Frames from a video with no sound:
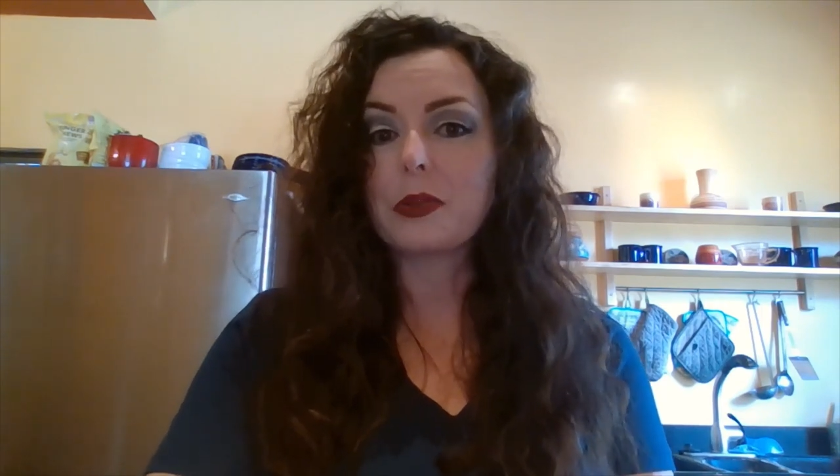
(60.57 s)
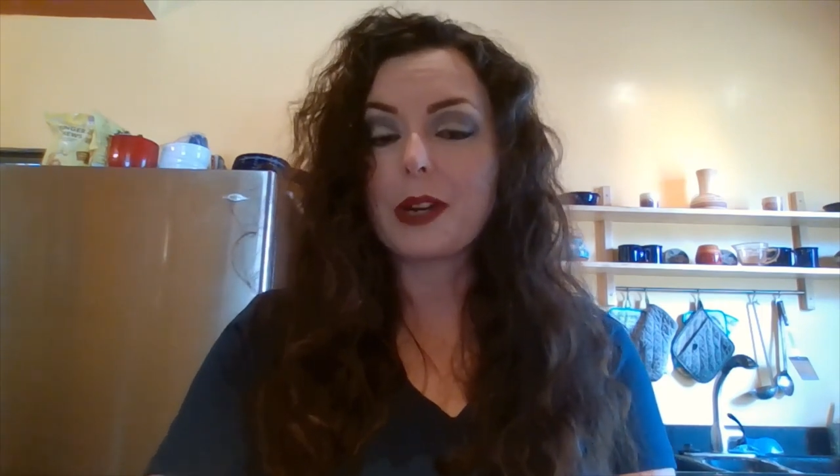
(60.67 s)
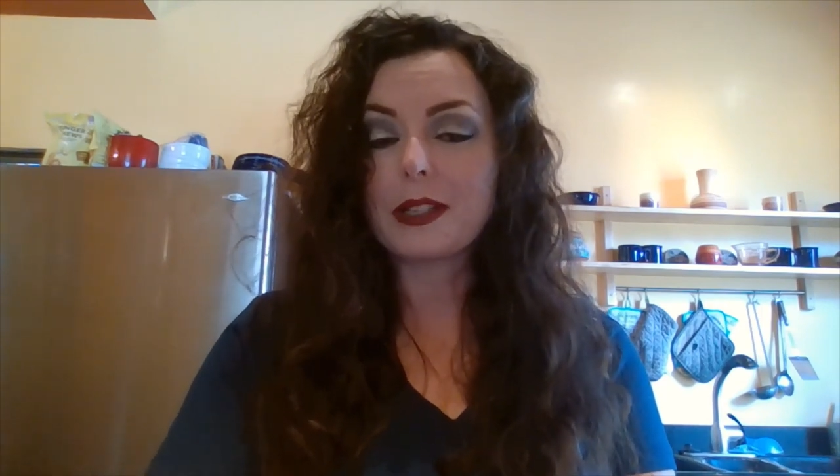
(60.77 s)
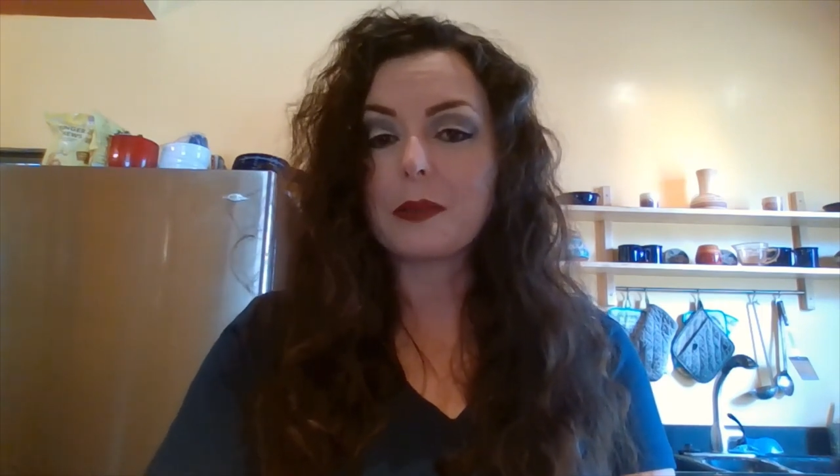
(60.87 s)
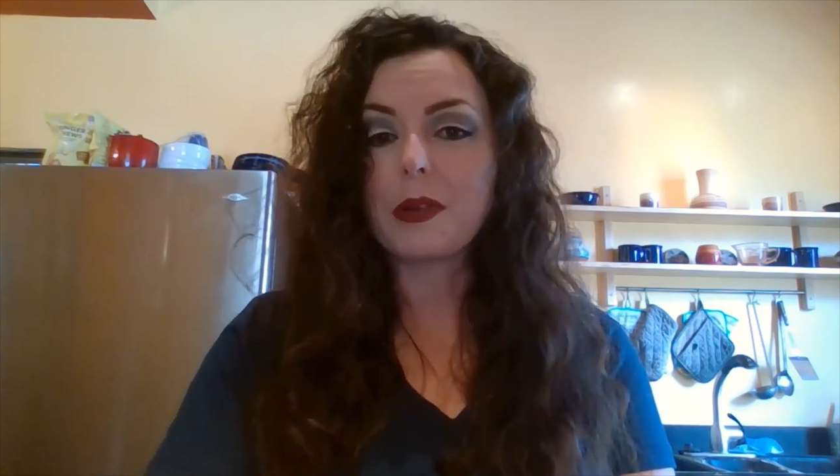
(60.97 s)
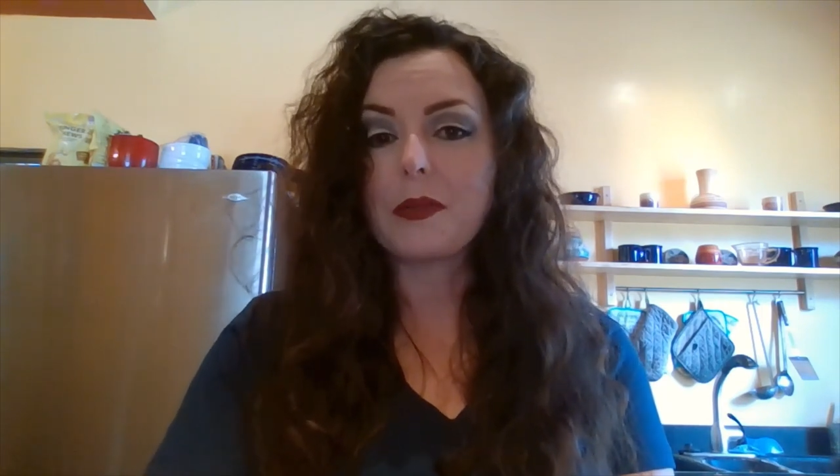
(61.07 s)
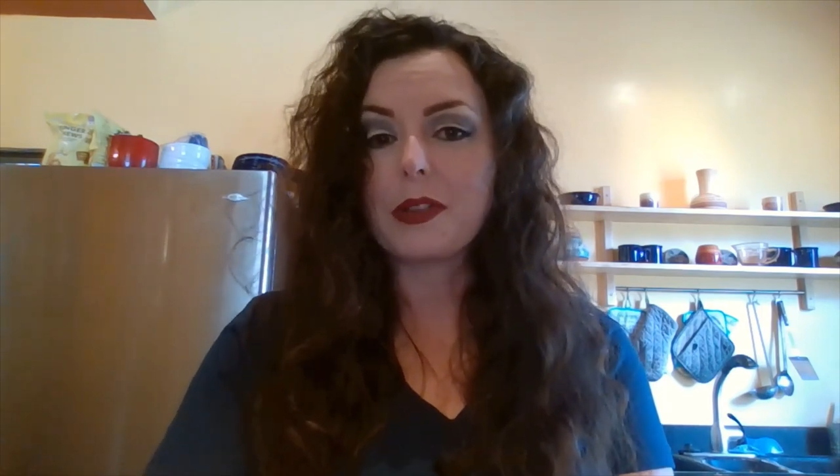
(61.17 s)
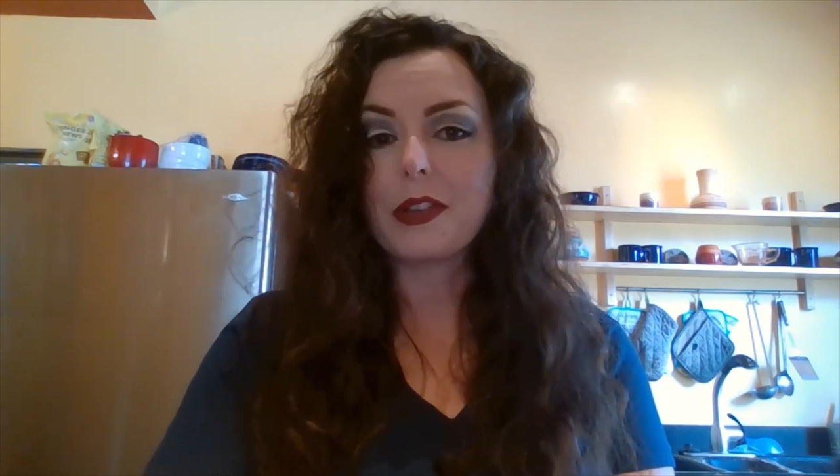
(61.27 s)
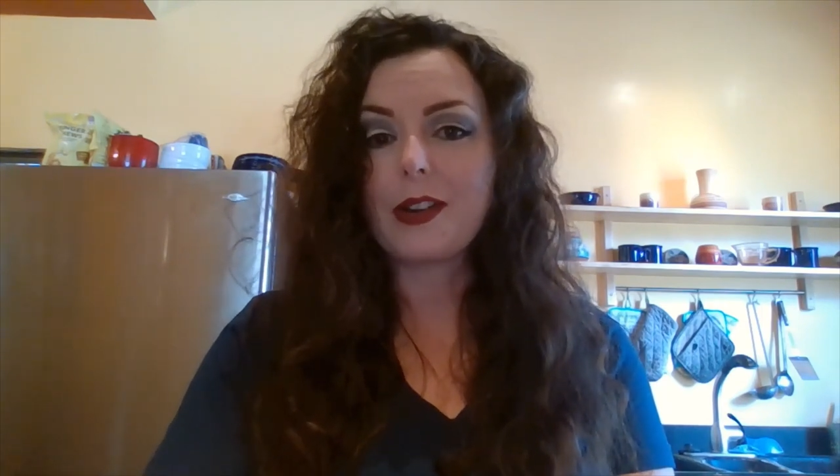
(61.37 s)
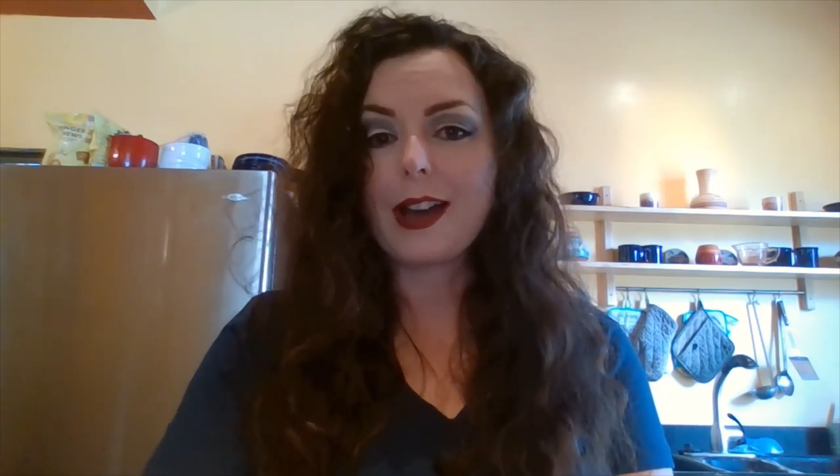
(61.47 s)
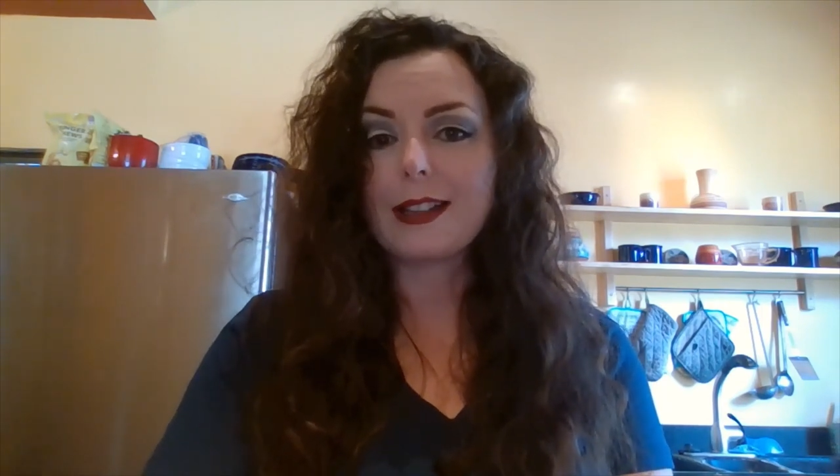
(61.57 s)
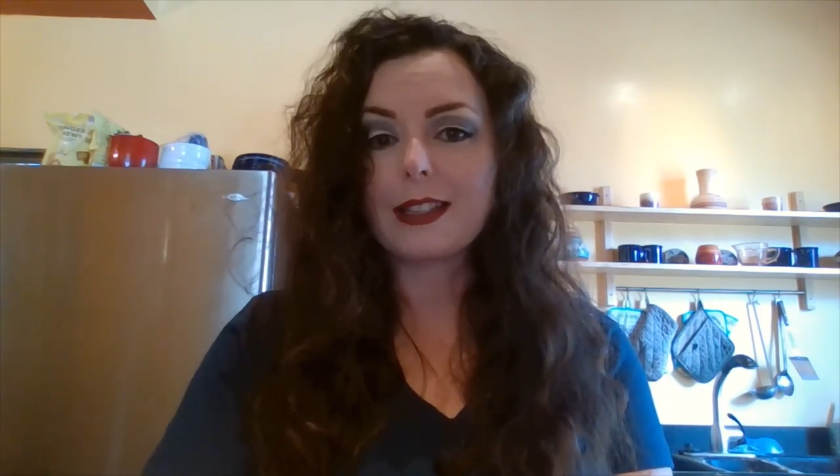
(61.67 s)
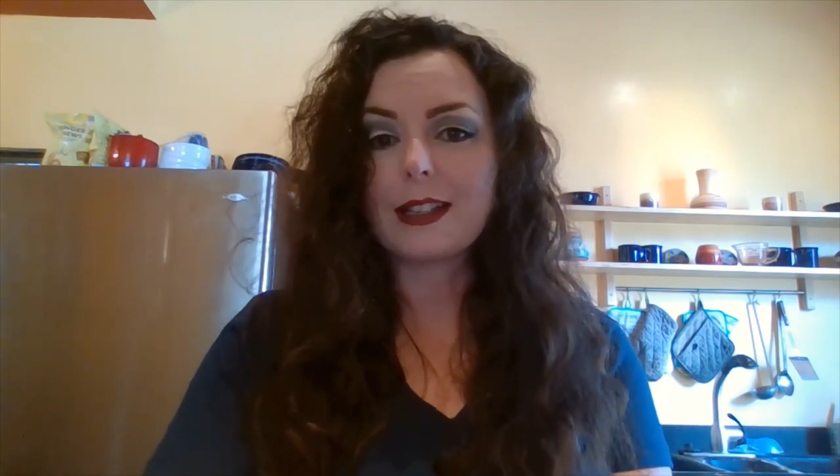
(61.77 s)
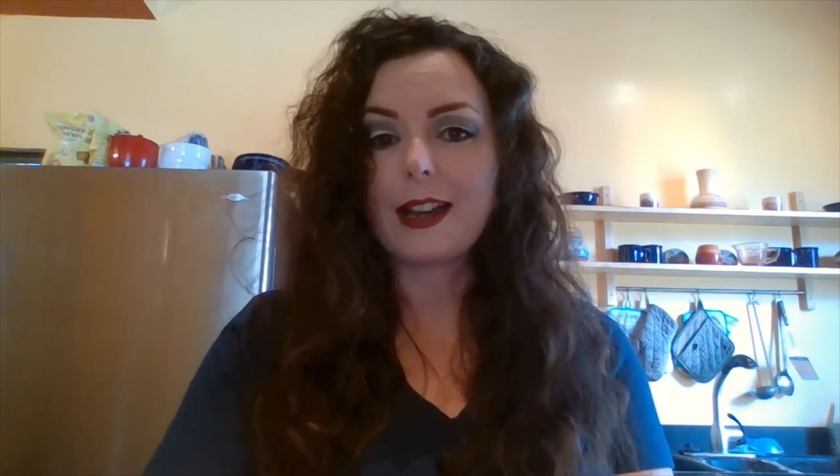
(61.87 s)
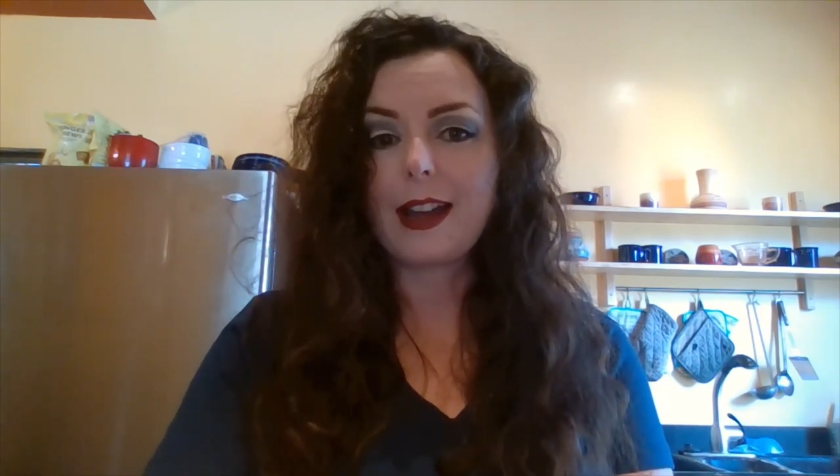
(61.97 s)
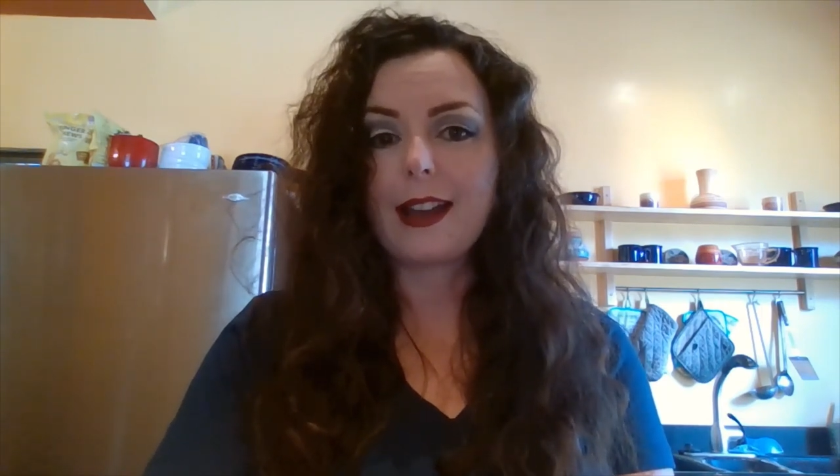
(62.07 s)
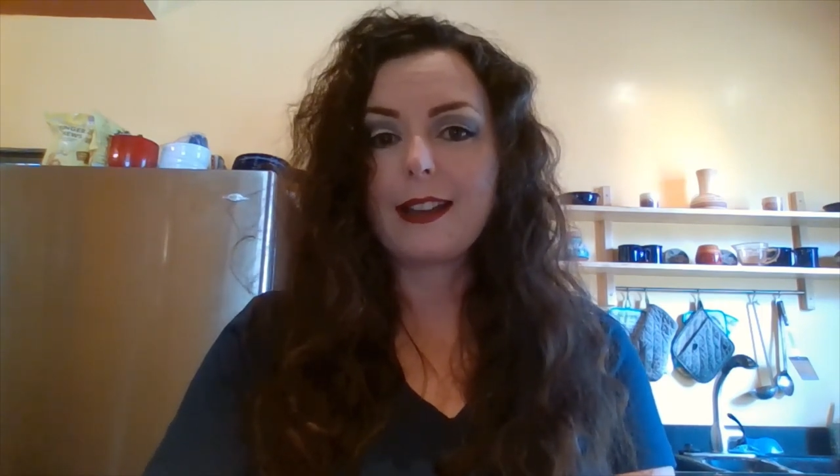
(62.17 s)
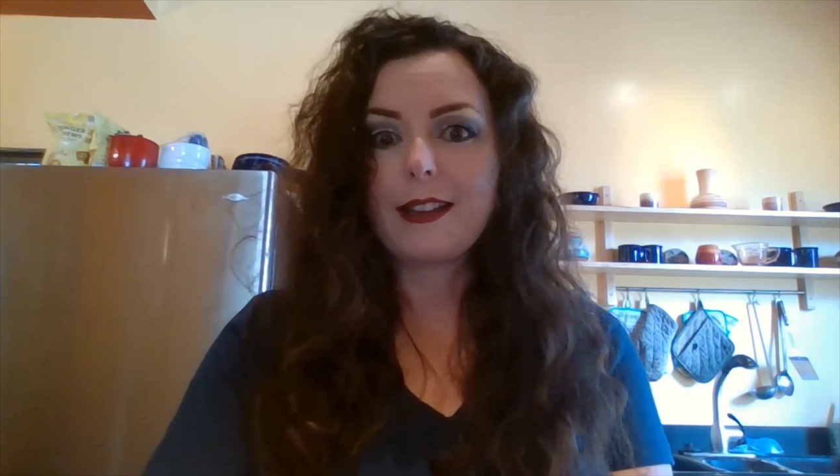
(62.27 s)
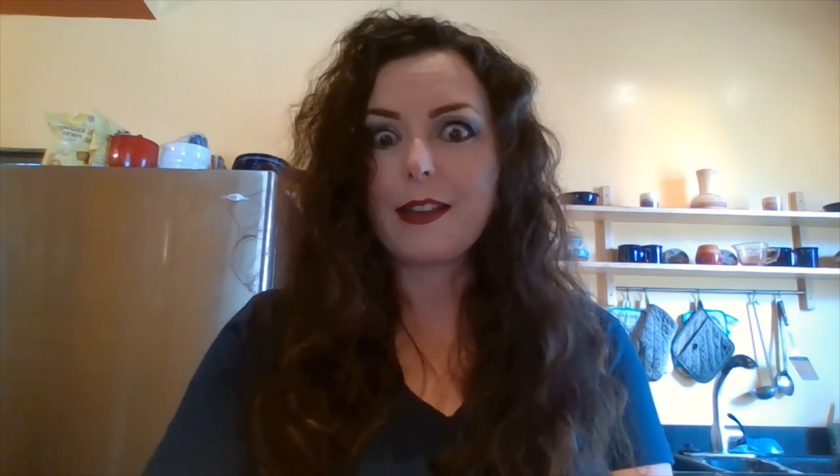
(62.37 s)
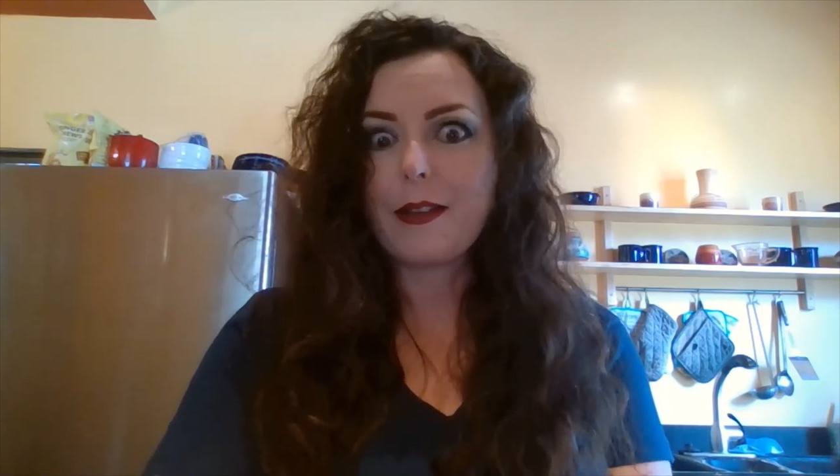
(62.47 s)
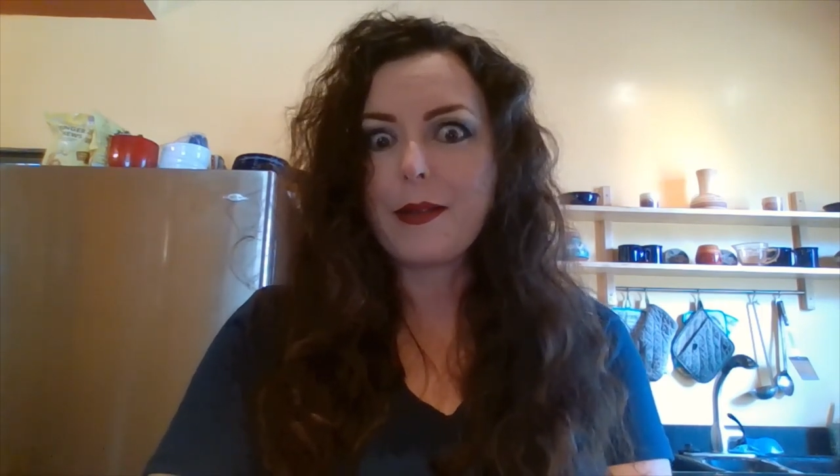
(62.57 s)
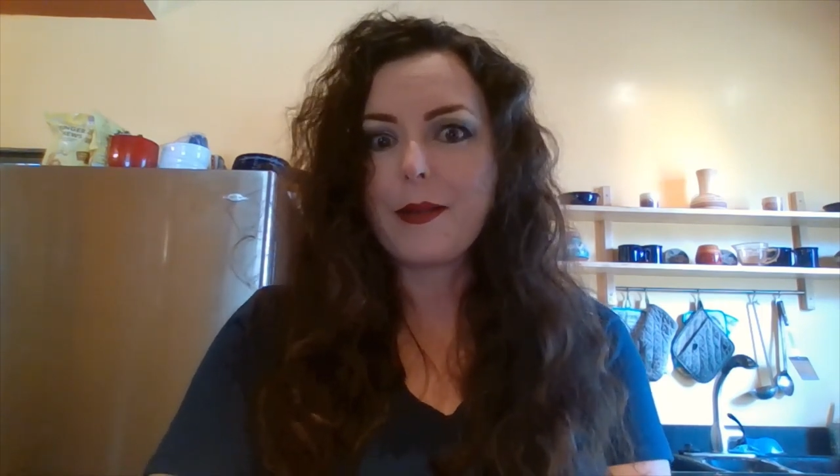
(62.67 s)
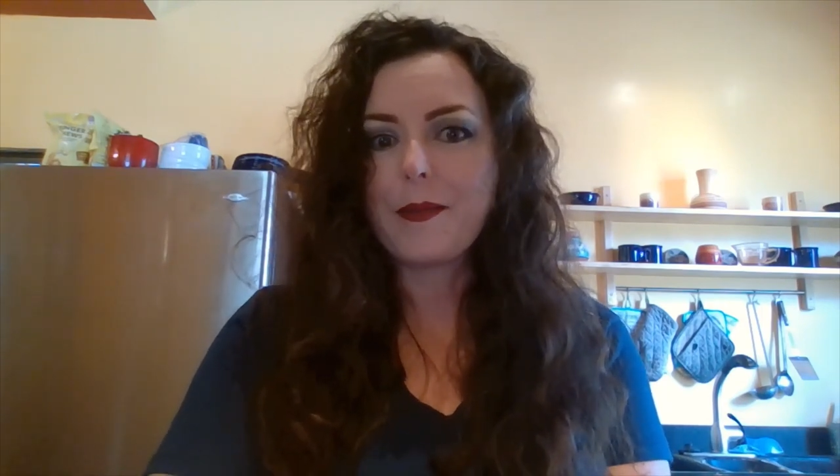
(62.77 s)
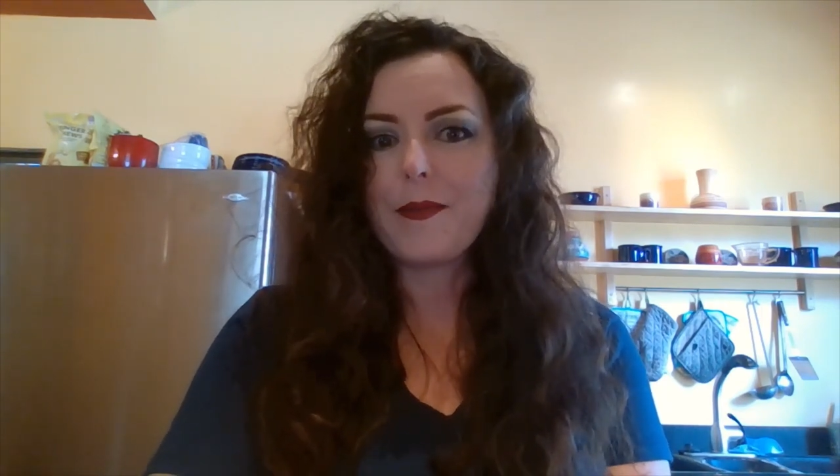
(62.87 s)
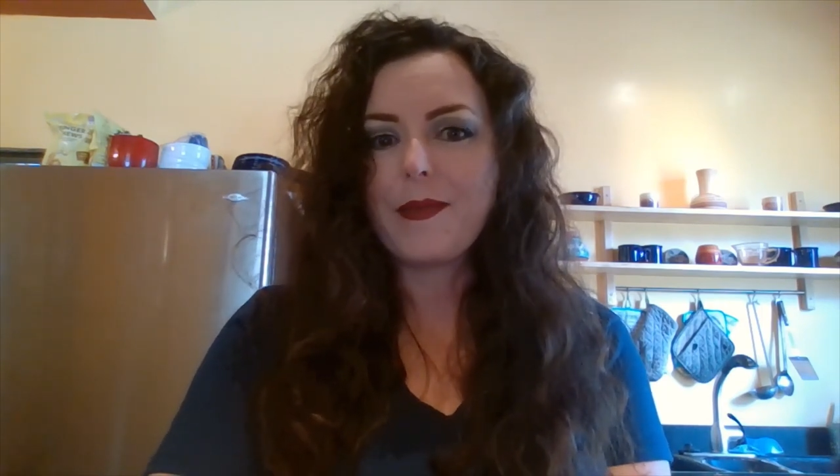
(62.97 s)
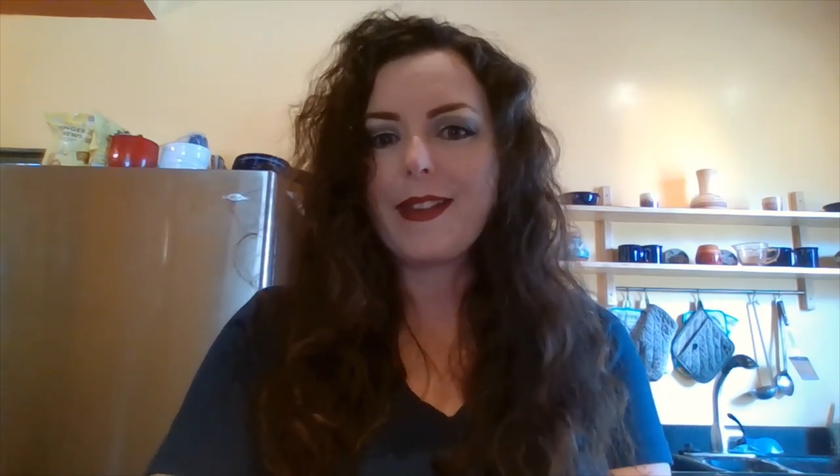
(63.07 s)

recipe with you guys today. Yum.